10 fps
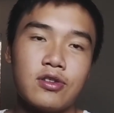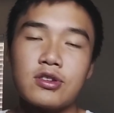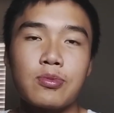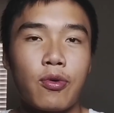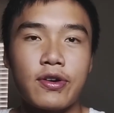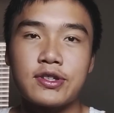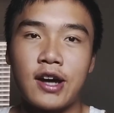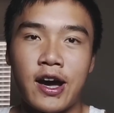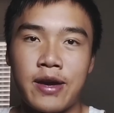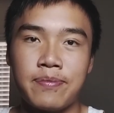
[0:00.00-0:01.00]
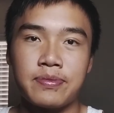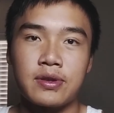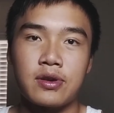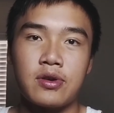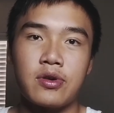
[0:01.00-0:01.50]
There was a point in
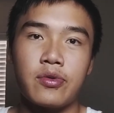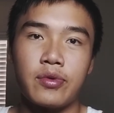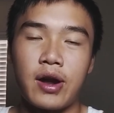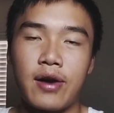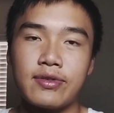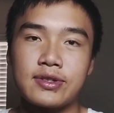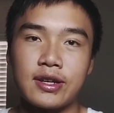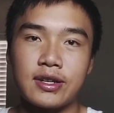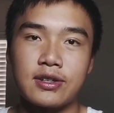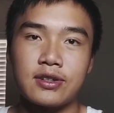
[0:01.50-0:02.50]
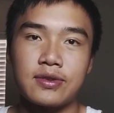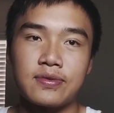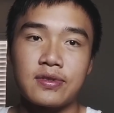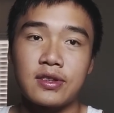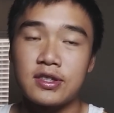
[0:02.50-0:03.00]
time when I was like
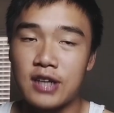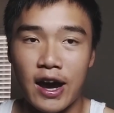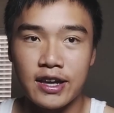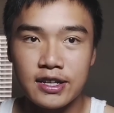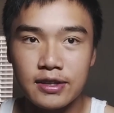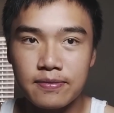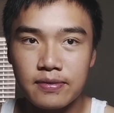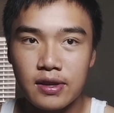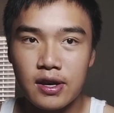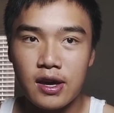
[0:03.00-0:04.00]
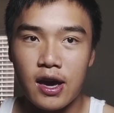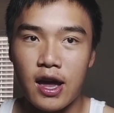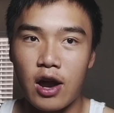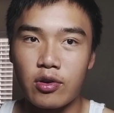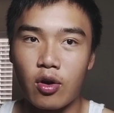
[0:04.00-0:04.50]
dieting
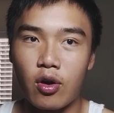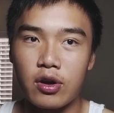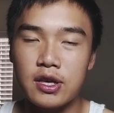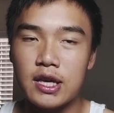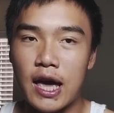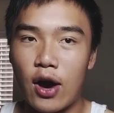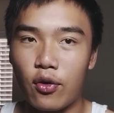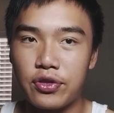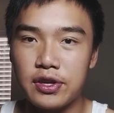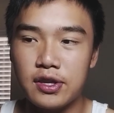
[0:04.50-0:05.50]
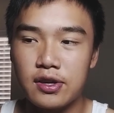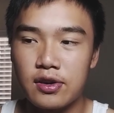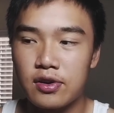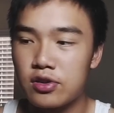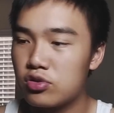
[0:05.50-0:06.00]
and I would eat healthy
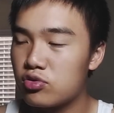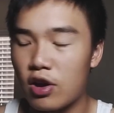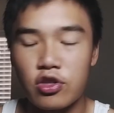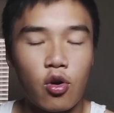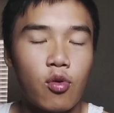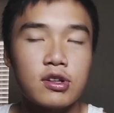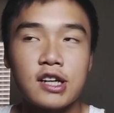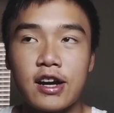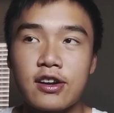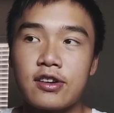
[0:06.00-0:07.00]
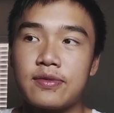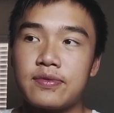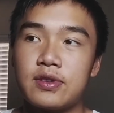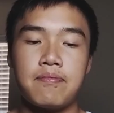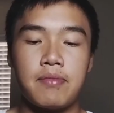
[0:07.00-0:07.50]
throughout the whole
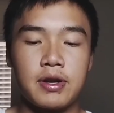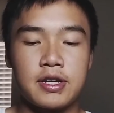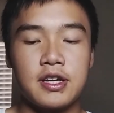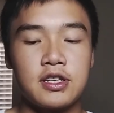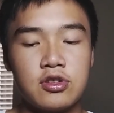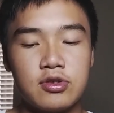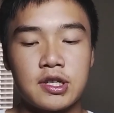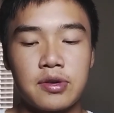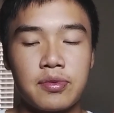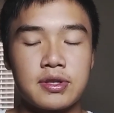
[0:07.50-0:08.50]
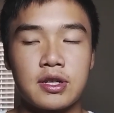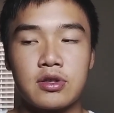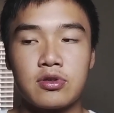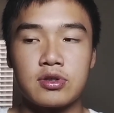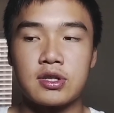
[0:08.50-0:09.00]
entire Monday, Tuesday,
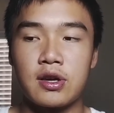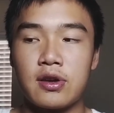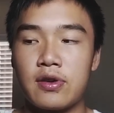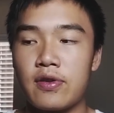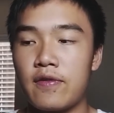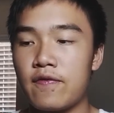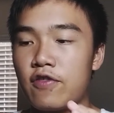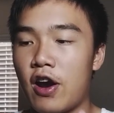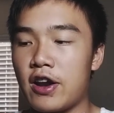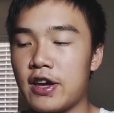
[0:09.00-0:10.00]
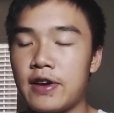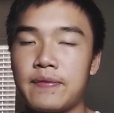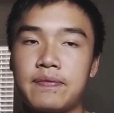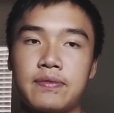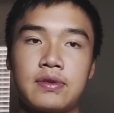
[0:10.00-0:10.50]
Wednesday, Thursday,
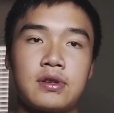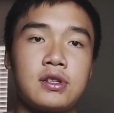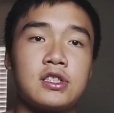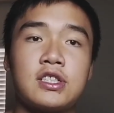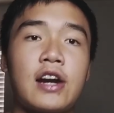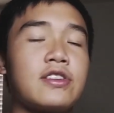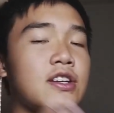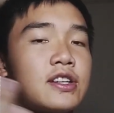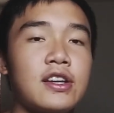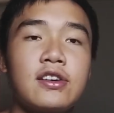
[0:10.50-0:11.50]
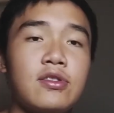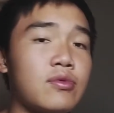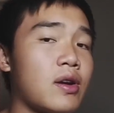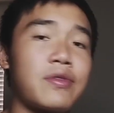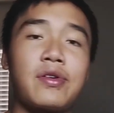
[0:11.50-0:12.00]
Friday, Saturday, Sunday,
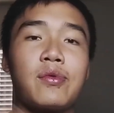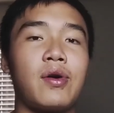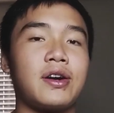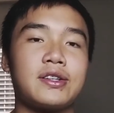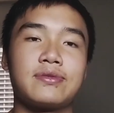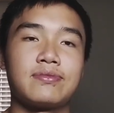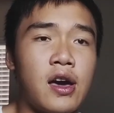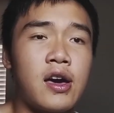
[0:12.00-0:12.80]
whatever I want.